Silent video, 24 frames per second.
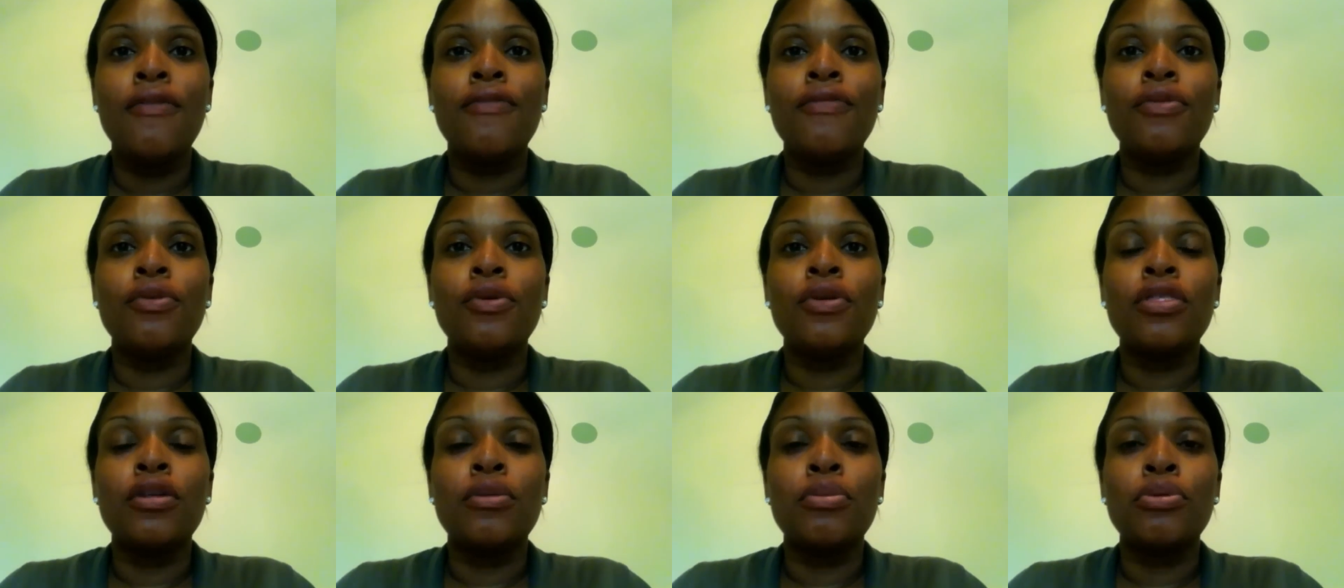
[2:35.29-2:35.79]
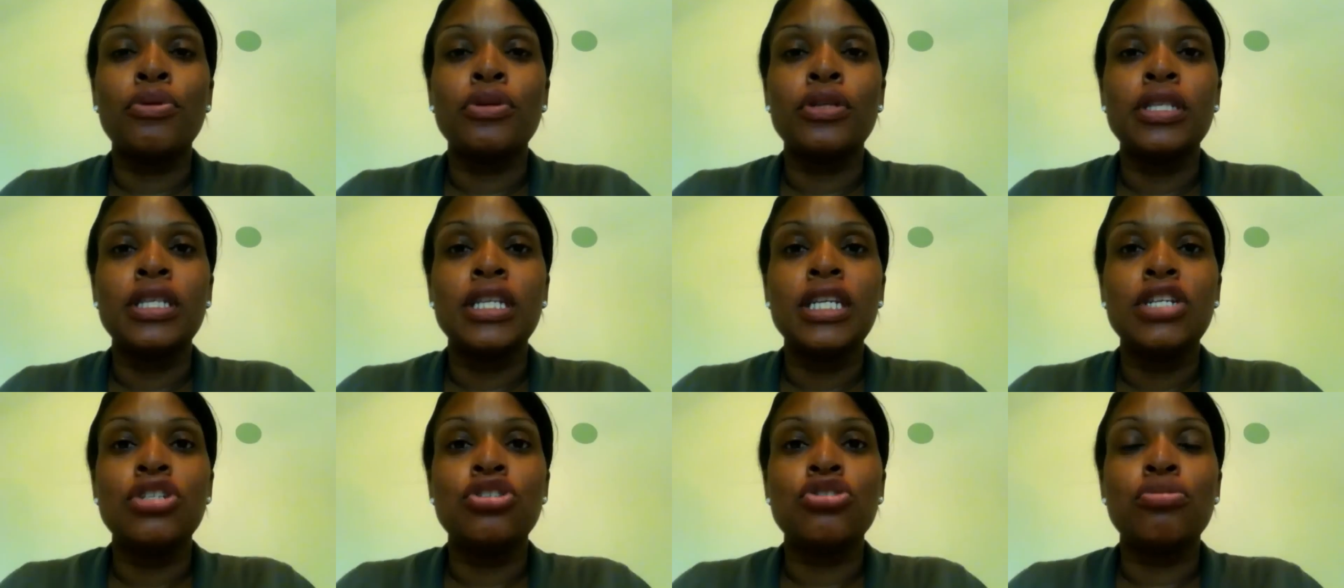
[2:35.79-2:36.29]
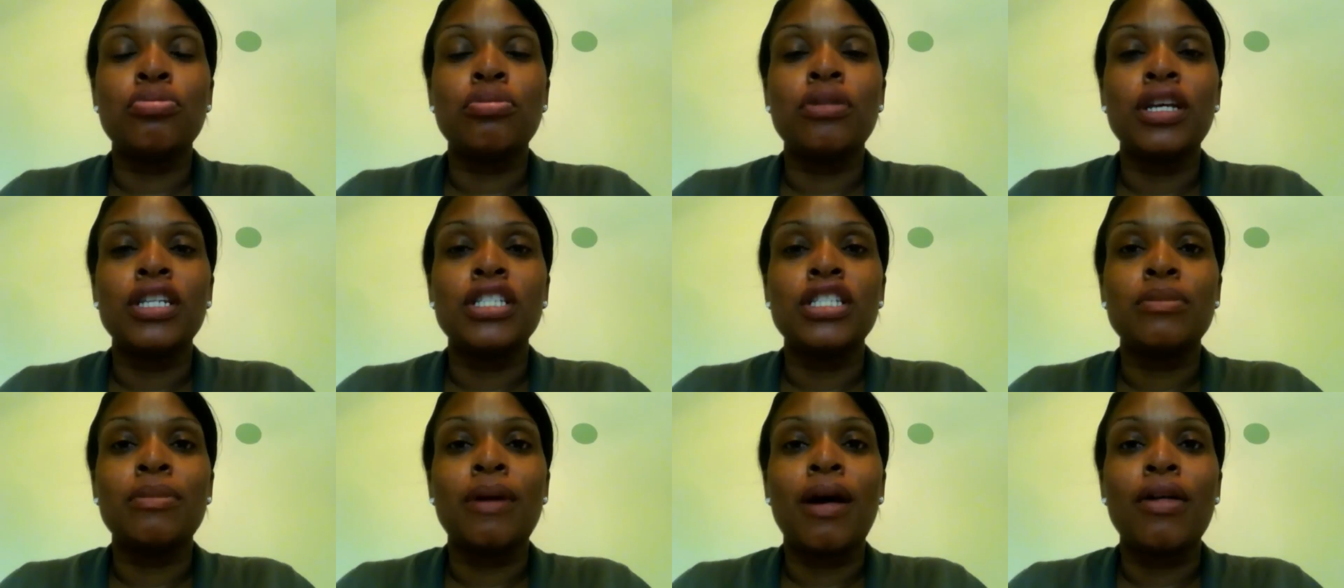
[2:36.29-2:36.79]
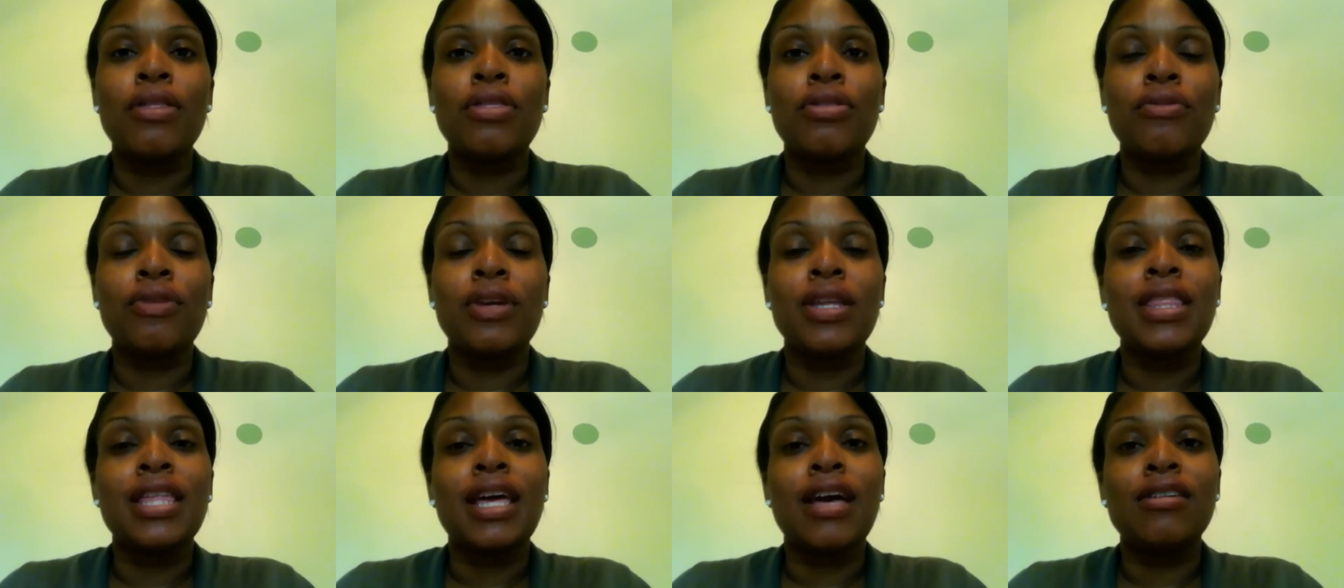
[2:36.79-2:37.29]
for the procedure plus about
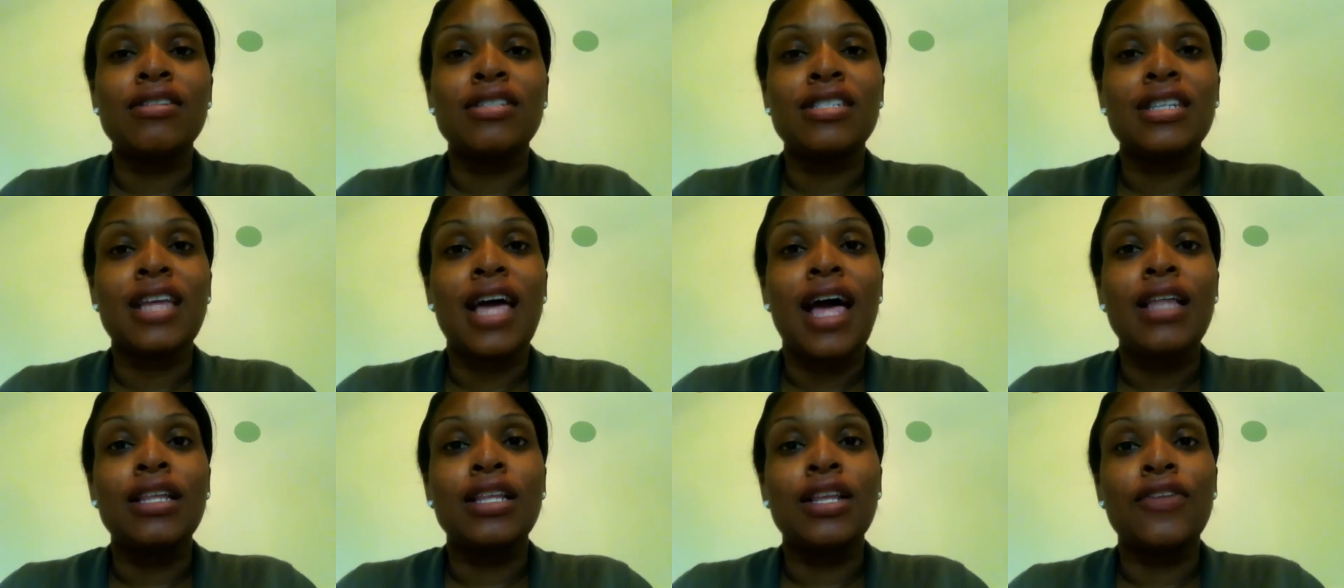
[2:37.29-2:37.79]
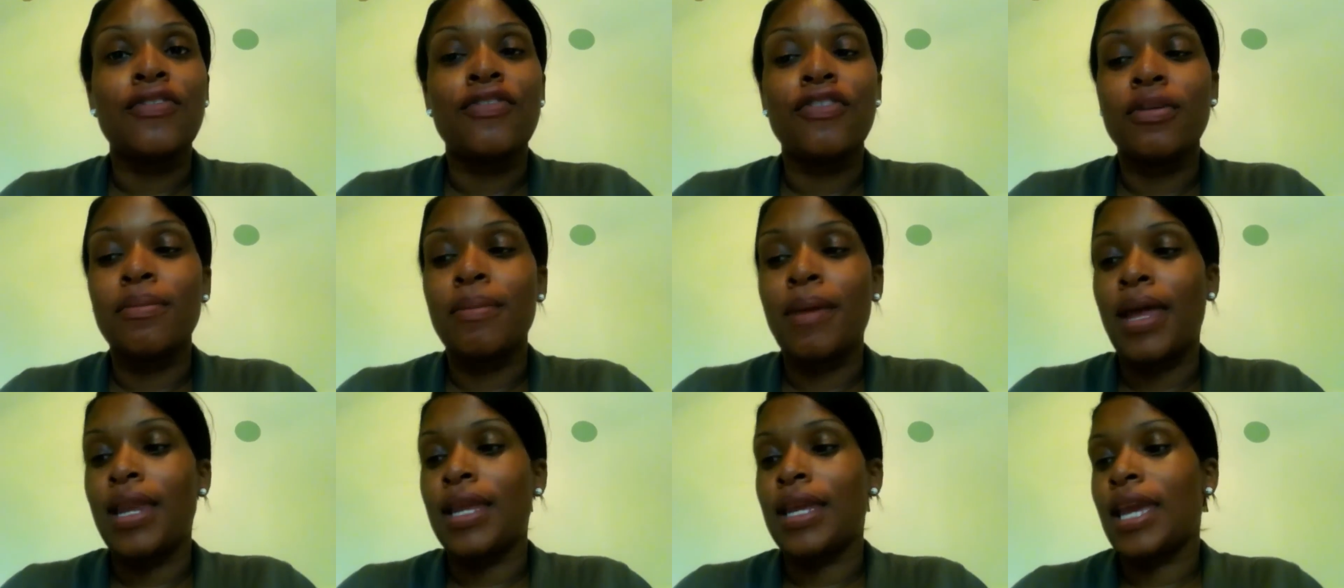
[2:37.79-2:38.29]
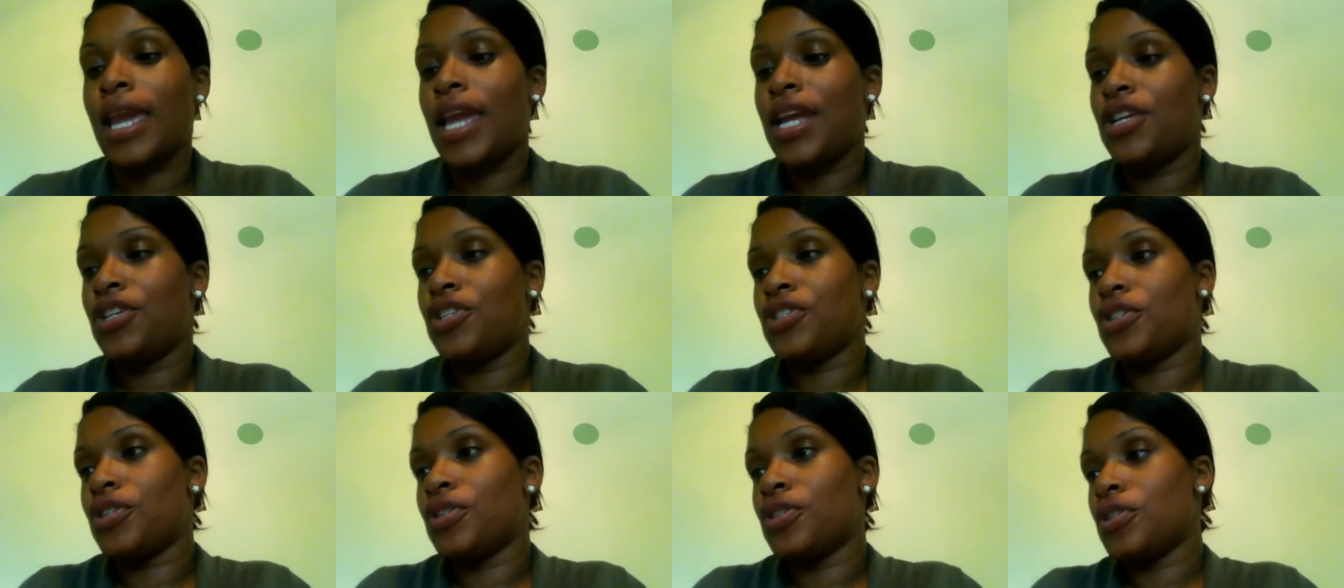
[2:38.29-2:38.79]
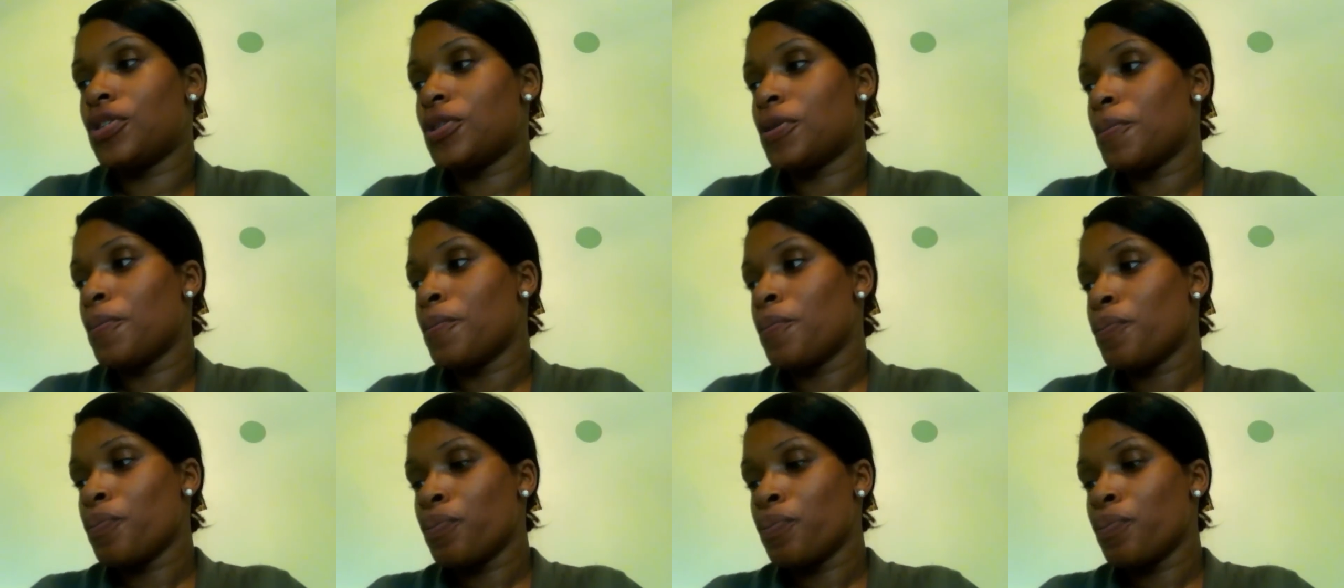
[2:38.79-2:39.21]
$3,000 for the medications.